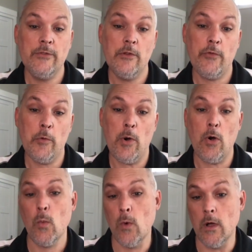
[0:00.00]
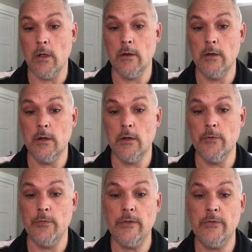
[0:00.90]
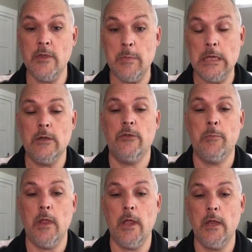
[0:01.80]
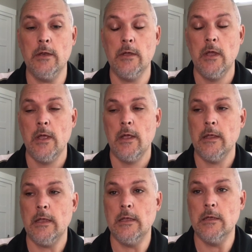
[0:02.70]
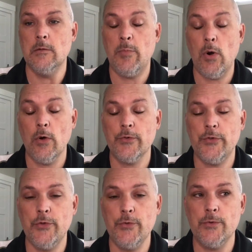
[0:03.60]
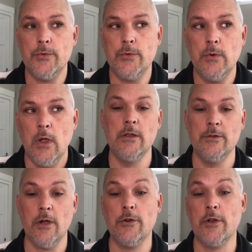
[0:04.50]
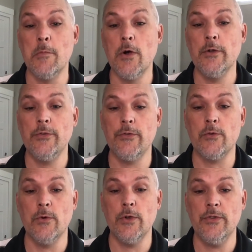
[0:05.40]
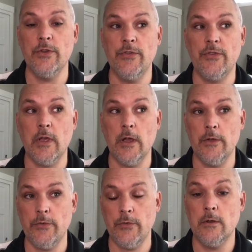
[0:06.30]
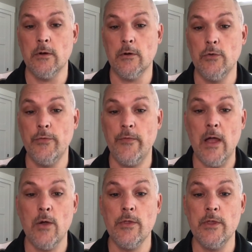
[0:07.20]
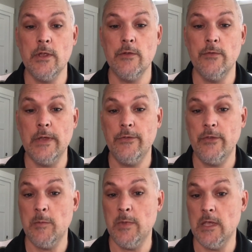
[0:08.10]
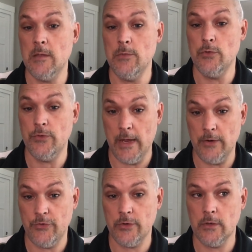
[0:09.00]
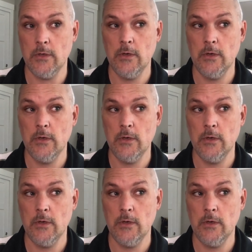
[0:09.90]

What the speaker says: it for part one of VCP Explained. In part two, Dr. Kimonis is going to discuss or who found the VCP mutation,